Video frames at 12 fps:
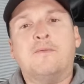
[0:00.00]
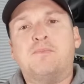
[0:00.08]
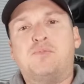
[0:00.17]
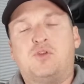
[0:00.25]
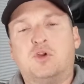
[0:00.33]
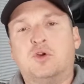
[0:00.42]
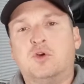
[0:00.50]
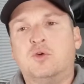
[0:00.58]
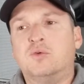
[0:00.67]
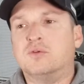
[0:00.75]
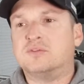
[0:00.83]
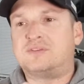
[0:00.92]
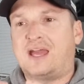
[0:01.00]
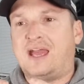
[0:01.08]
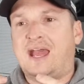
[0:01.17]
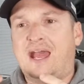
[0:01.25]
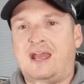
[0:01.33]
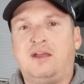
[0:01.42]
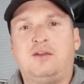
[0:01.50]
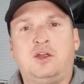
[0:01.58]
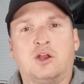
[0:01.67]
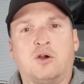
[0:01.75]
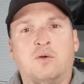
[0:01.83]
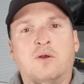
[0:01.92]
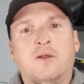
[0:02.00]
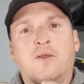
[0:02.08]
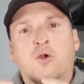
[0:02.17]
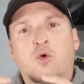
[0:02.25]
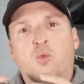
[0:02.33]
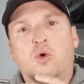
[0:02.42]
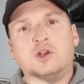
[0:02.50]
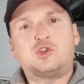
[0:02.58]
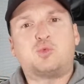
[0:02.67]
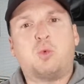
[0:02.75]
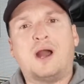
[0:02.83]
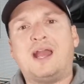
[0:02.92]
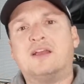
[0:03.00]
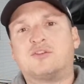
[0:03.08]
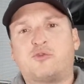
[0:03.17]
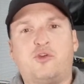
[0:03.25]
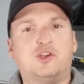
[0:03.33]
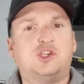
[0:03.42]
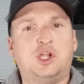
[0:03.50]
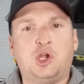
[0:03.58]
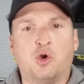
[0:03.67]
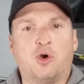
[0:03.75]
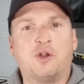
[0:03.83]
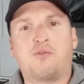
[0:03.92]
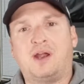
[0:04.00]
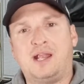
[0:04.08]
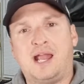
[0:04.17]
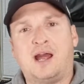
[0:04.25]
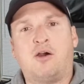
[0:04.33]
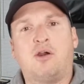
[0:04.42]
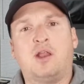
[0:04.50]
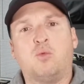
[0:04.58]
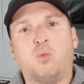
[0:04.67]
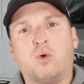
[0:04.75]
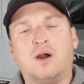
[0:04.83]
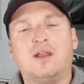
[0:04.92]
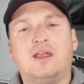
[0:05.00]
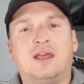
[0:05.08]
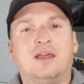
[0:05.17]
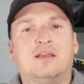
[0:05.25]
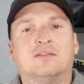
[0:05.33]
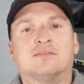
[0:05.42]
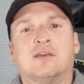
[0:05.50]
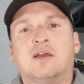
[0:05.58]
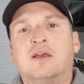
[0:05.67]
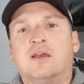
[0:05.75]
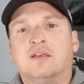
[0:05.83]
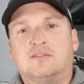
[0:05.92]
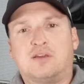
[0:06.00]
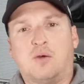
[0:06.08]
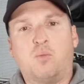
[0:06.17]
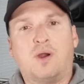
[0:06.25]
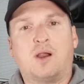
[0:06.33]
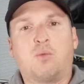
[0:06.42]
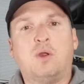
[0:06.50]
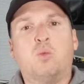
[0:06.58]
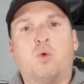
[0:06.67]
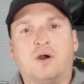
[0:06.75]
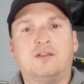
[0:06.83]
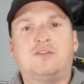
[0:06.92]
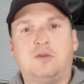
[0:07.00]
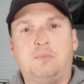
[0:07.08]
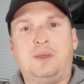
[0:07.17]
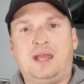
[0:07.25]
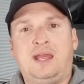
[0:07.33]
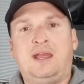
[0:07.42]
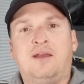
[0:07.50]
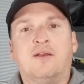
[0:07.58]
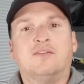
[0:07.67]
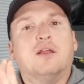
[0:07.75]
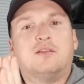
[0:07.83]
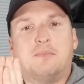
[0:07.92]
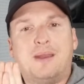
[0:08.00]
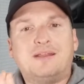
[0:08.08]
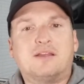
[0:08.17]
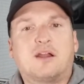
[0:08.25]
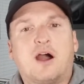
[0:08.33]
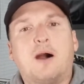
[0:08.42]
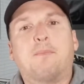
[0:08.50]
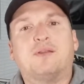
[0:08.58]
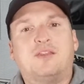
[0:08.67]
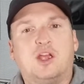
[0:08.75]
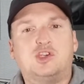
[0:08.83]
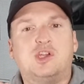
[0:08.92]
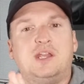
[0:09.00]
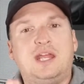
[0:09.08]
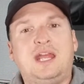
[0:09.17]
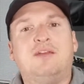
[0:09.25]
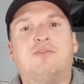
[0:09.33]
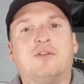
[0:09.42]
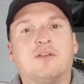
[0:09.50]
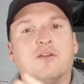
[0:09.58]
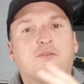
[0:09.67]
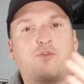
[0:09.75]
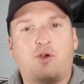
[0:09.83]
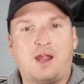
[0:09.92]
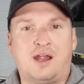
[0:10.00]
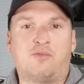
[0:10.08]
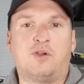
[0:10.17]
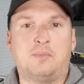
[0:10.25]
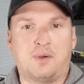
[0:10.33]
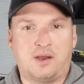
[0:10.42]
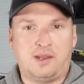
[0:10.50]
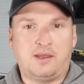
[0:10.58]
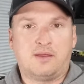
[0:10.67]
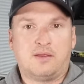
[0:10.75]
to say, hey, which way is fishing going right now, and what is somewhere we want to be to make the competition even for everybody,